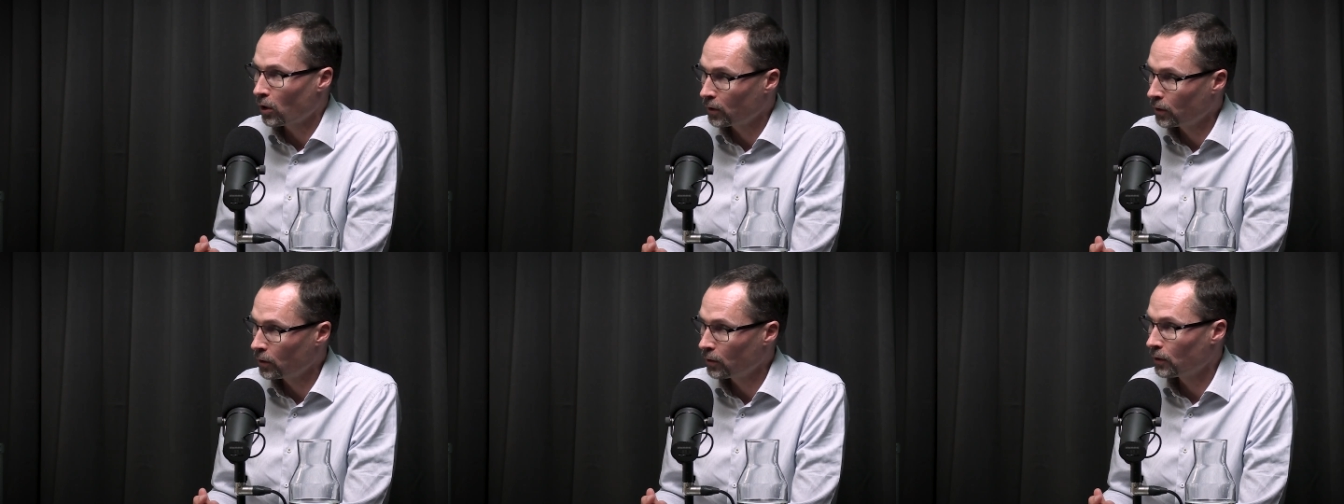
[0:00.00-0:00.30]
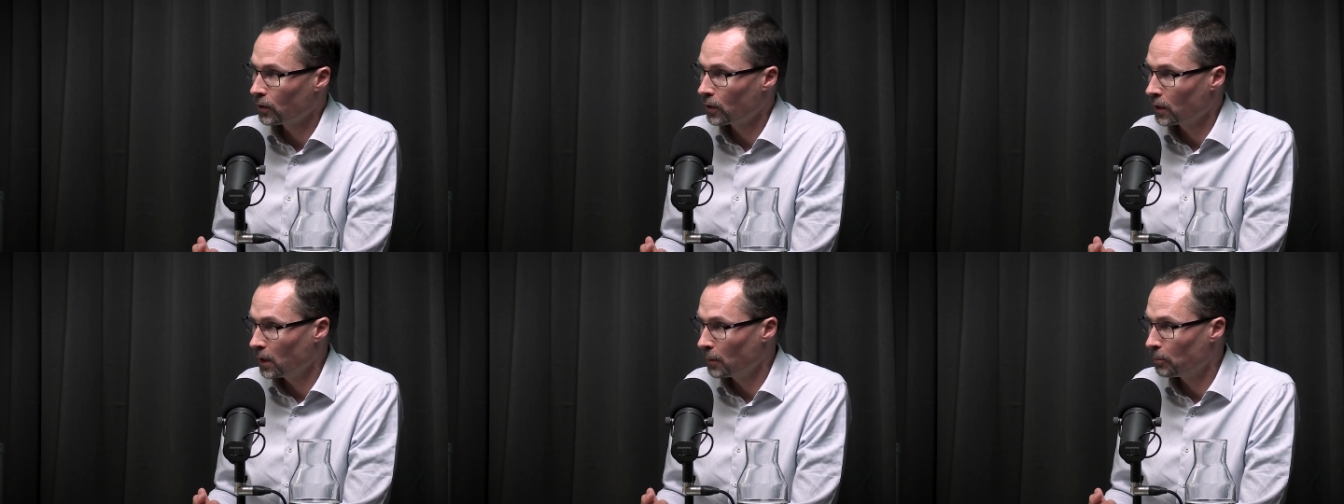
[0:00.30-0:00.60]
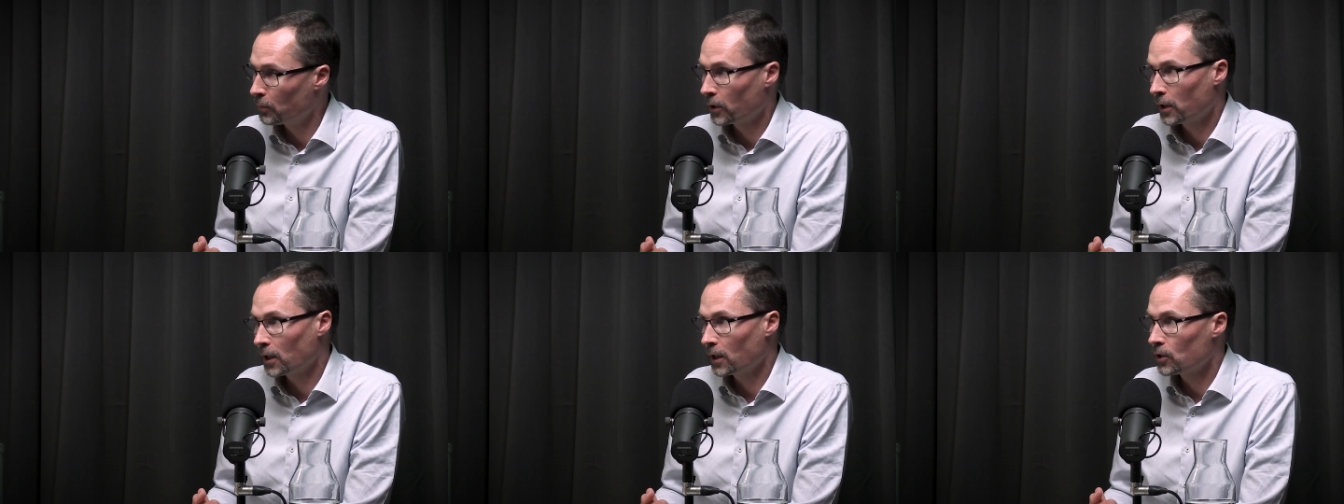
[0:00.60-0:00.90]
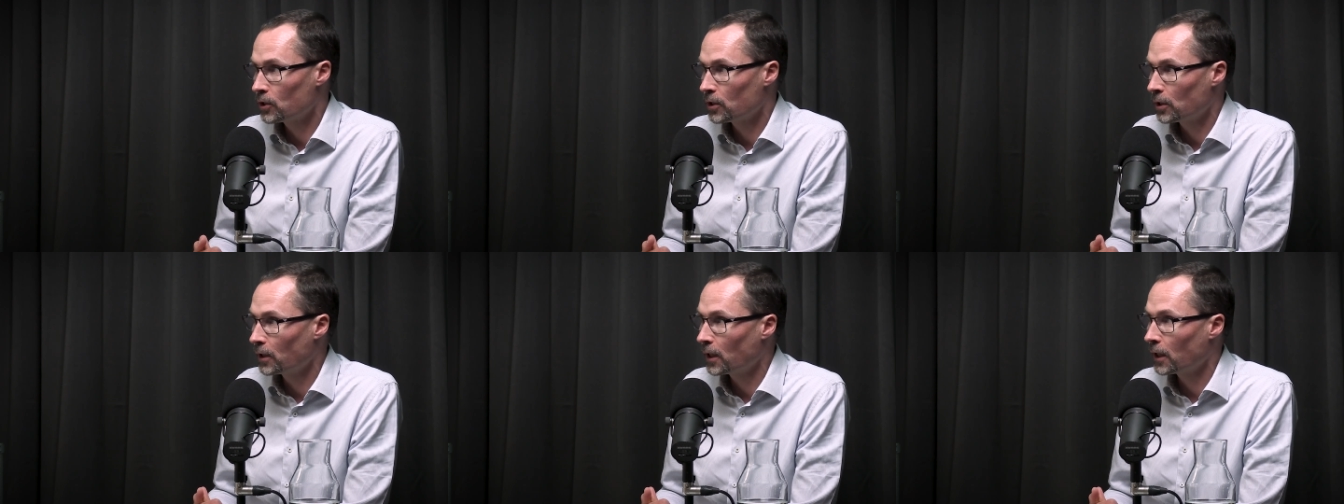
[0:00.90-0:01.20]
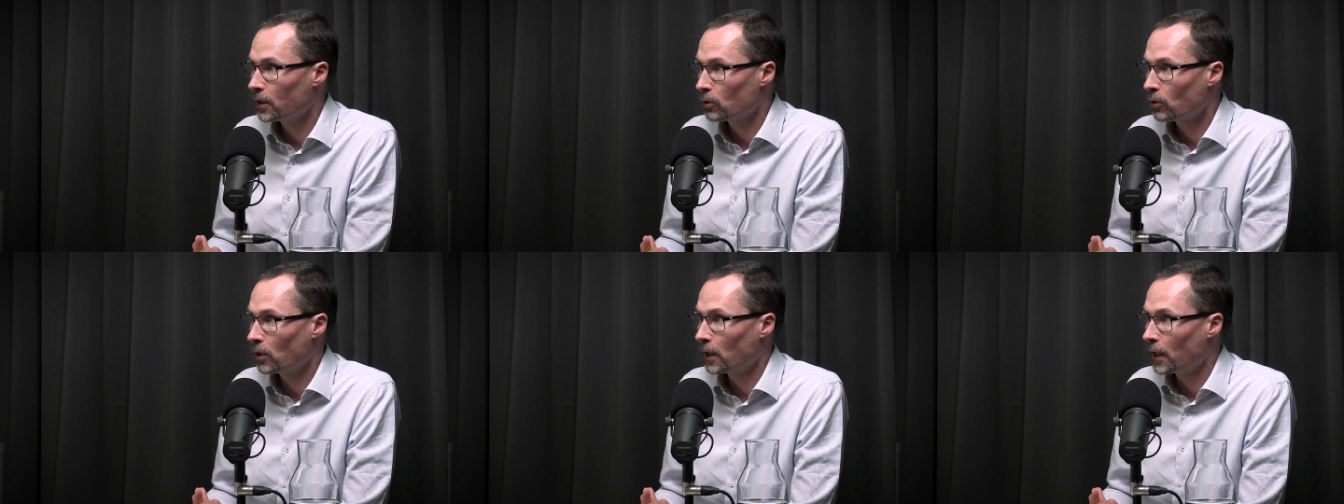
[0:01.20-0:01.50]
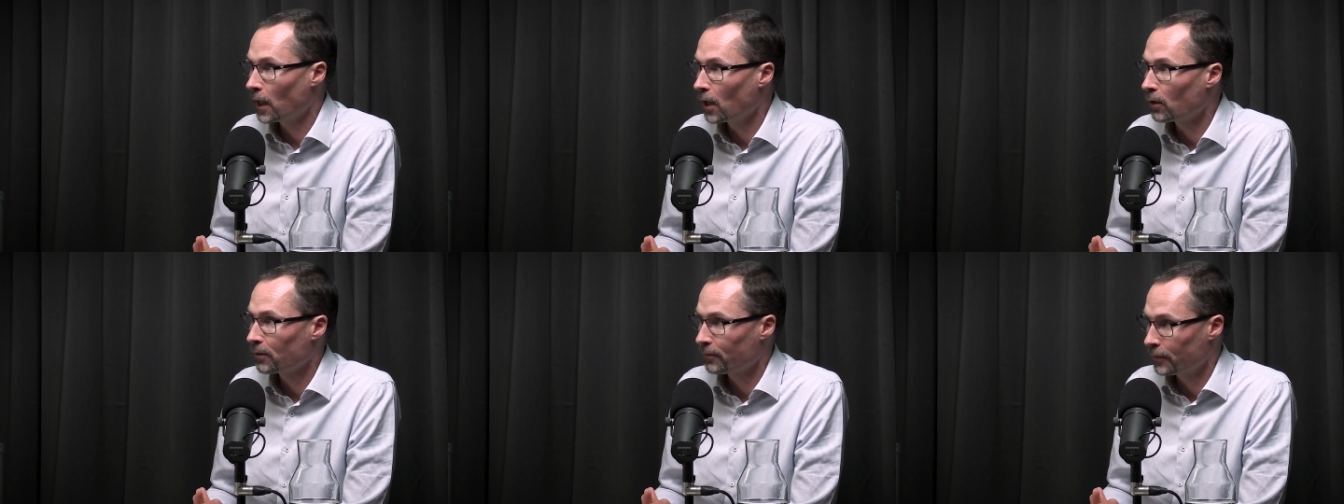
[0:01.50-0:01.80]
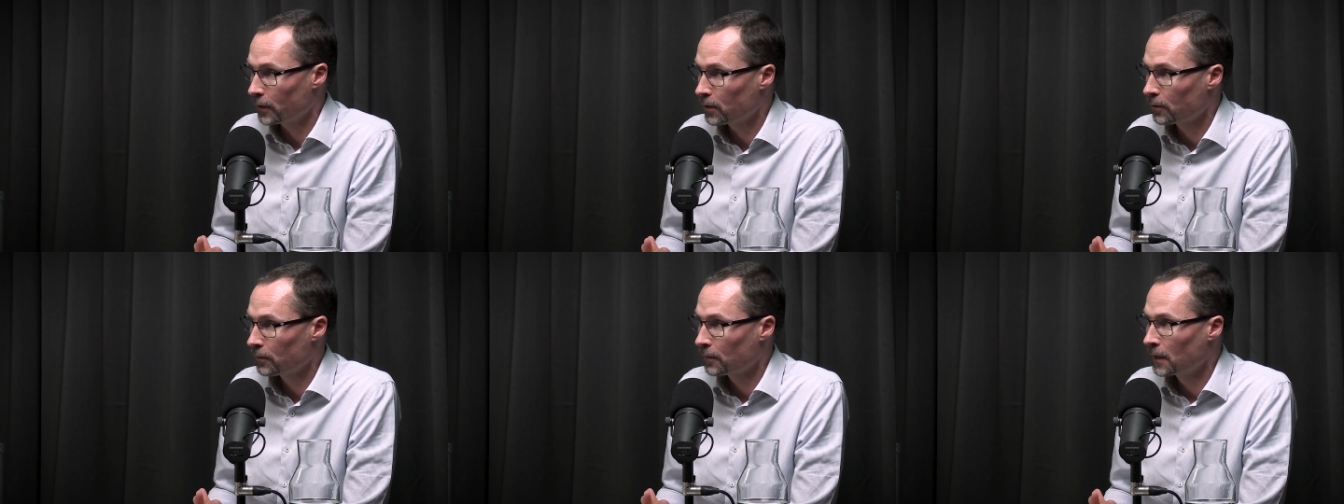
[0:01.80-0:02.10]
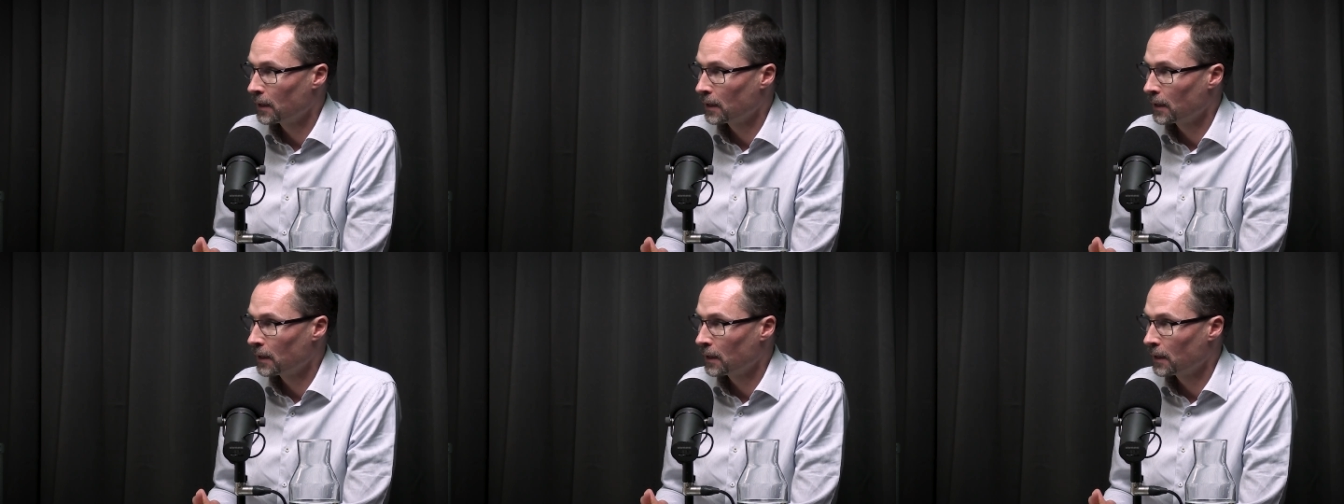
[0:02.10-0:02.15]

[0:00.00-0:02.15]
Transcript: on the prediction that you get out of it.